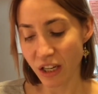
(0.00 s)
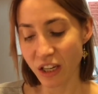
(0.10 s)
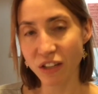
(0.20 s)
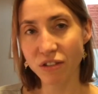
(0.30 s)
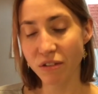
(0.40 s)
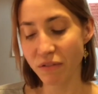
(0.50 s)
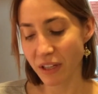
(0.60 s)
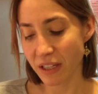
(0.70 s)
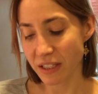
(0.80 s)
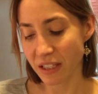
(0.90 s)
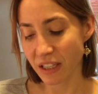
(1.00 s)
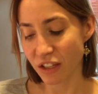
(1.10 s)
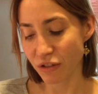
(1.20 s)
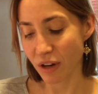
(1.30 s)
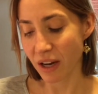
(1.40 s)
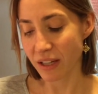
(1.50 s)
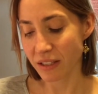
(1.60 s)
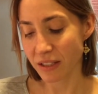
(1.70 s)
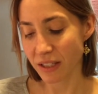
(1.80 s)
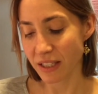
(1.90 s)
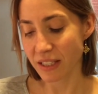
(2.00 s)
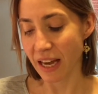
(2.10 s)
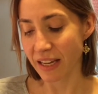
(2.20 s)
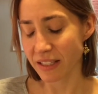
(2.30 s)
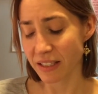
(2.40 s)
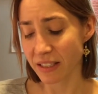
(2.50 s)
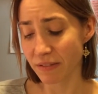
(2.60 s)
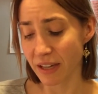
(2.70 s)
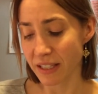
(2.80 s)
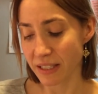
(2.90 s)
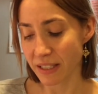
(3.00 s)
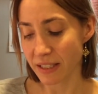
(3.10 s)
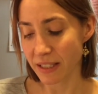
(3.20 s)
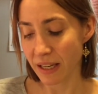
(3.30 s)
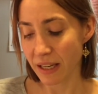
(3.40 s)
intravenous and intraosseous access devices,